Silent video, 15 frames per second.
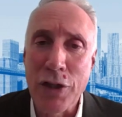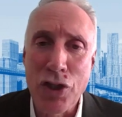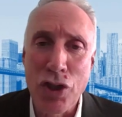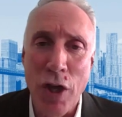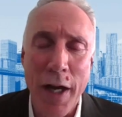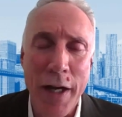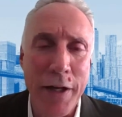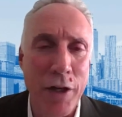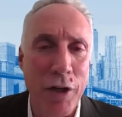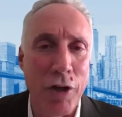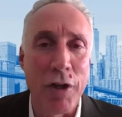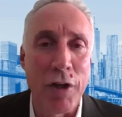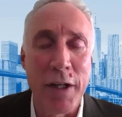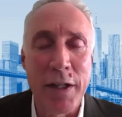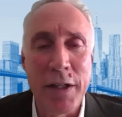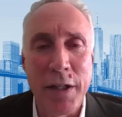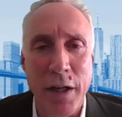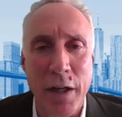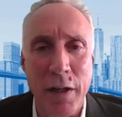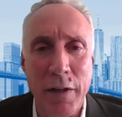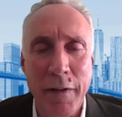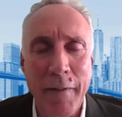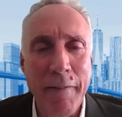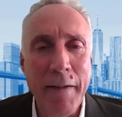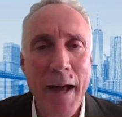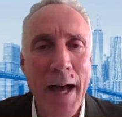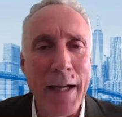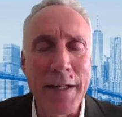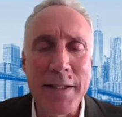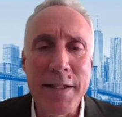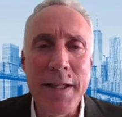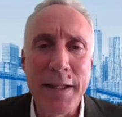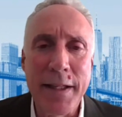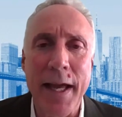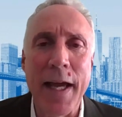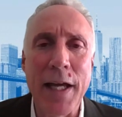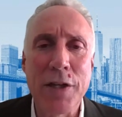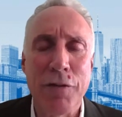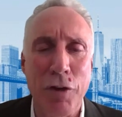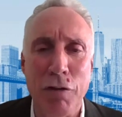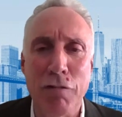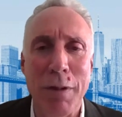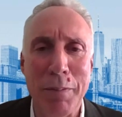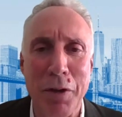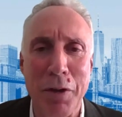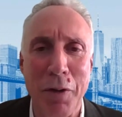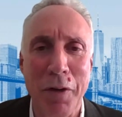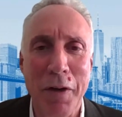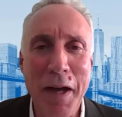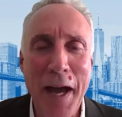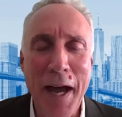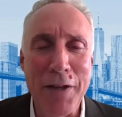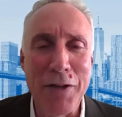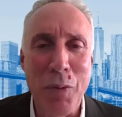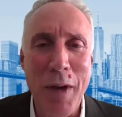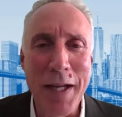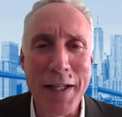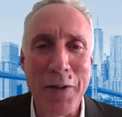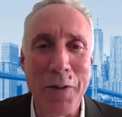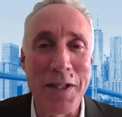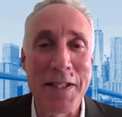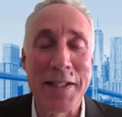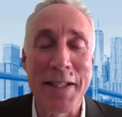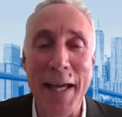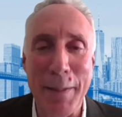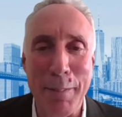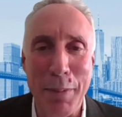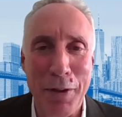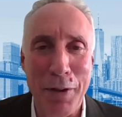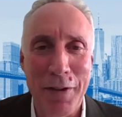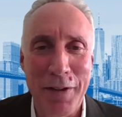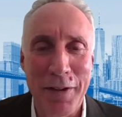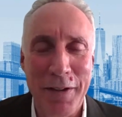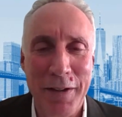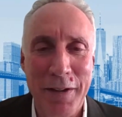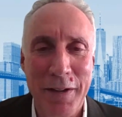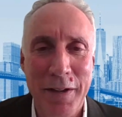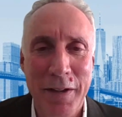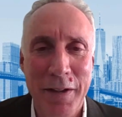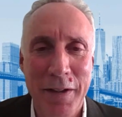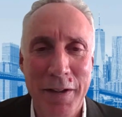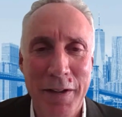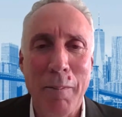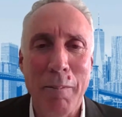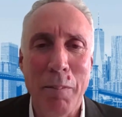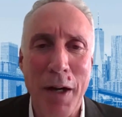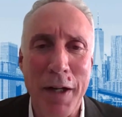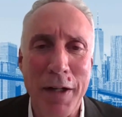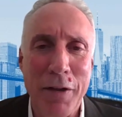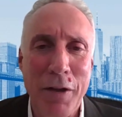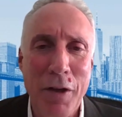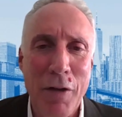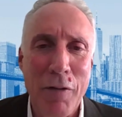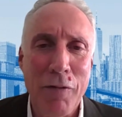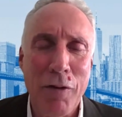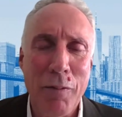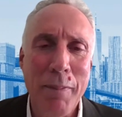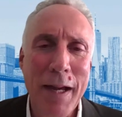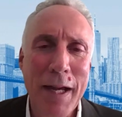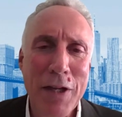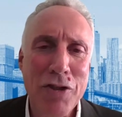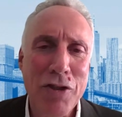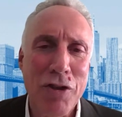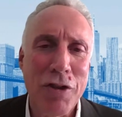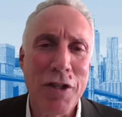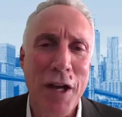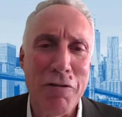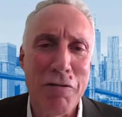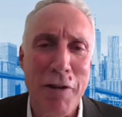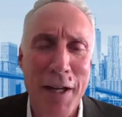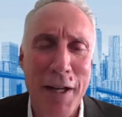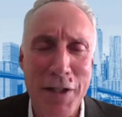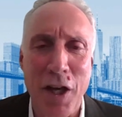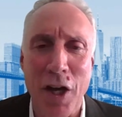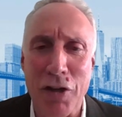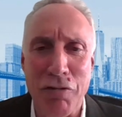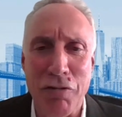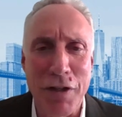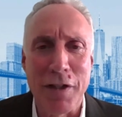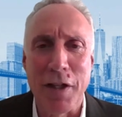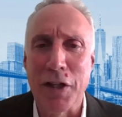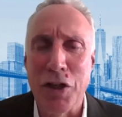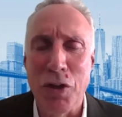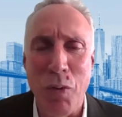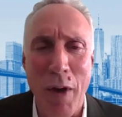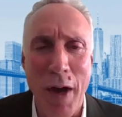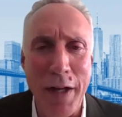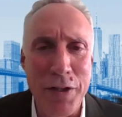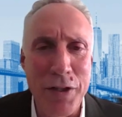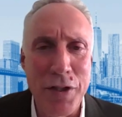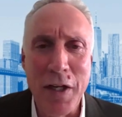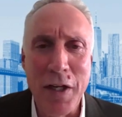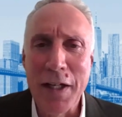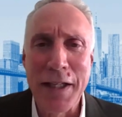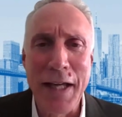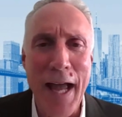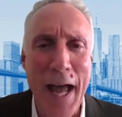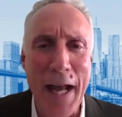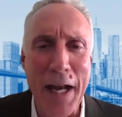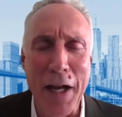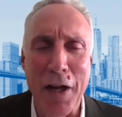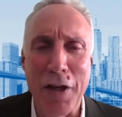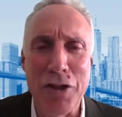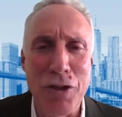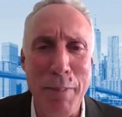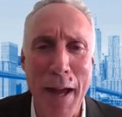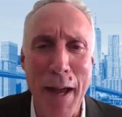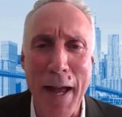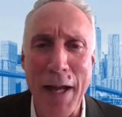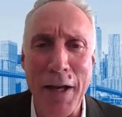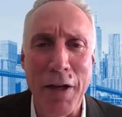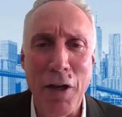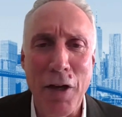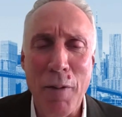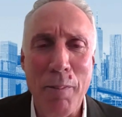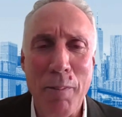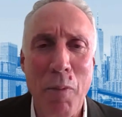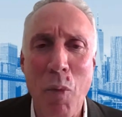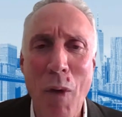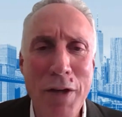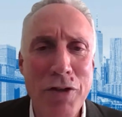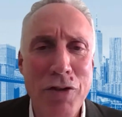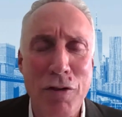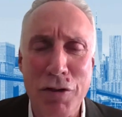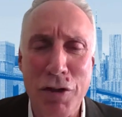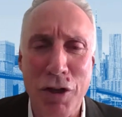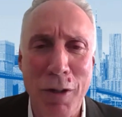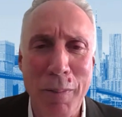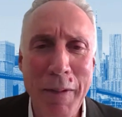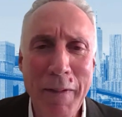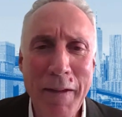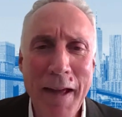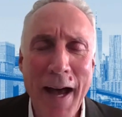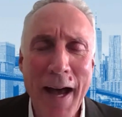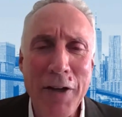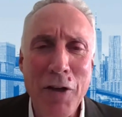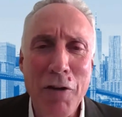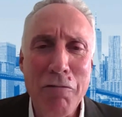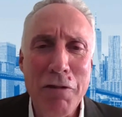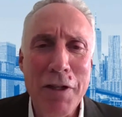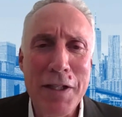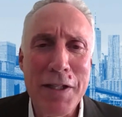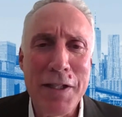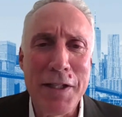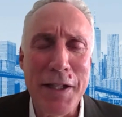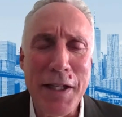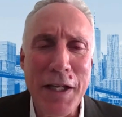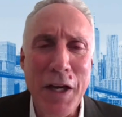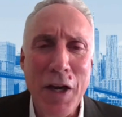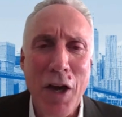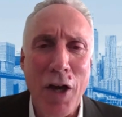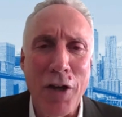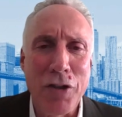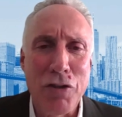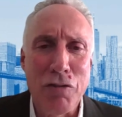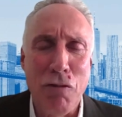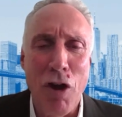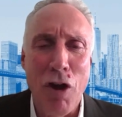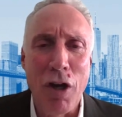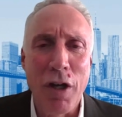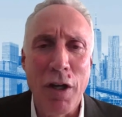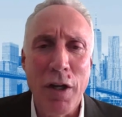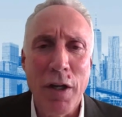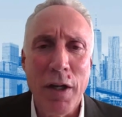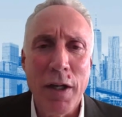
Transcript: in China or in India, I can see the case for crypto as a way to escape. But for major industrialized countries, the US, Canada, Japan, Western Europe, I don't really see a strong